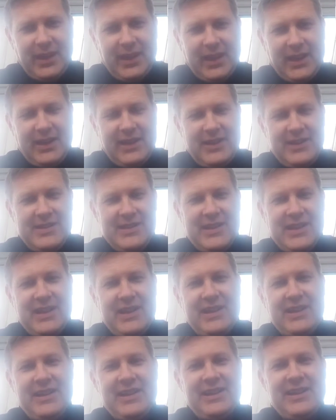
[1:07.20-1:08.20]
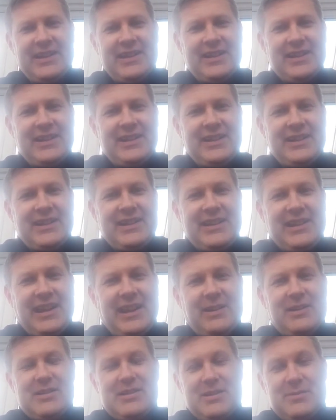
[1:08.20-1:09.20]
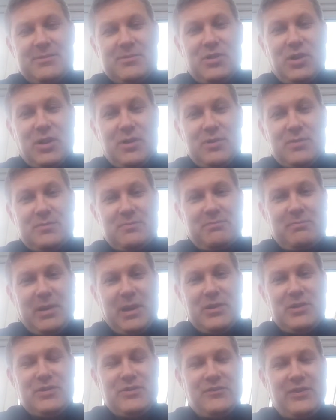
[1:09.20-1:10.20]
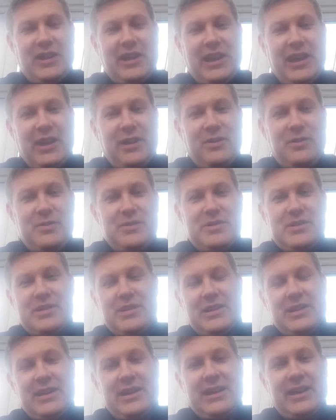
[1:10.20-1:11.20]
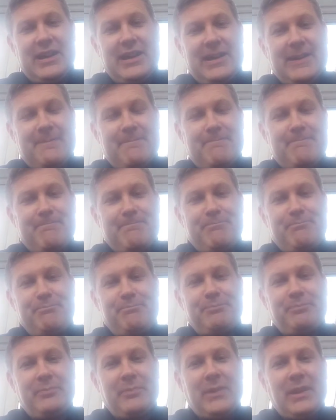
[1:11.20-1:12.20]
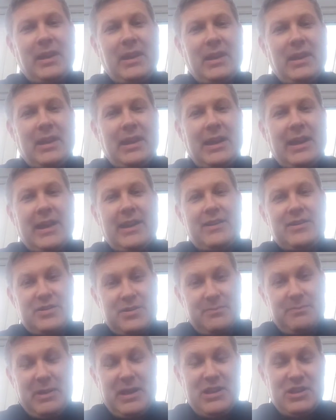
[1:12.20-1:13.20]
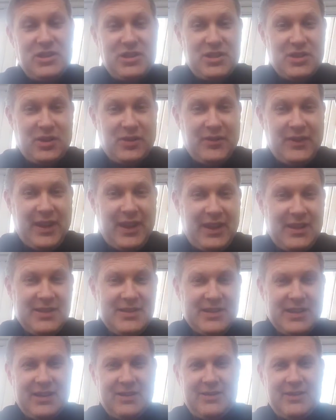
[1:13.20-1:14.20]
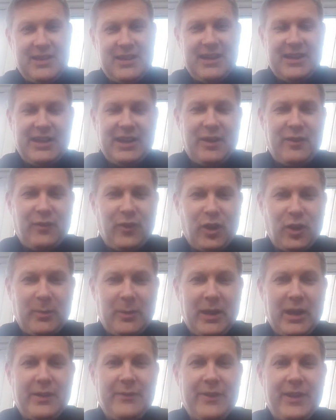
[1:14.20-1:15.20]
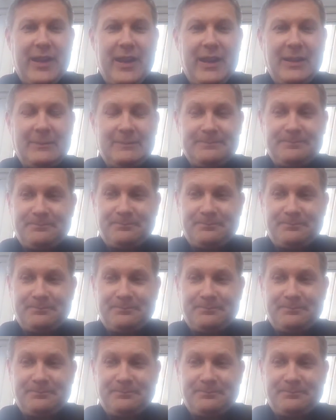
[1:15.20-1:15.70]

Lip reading: And yeah, I sometimes post videos and some pictures on there. So yeah, go follow me over there.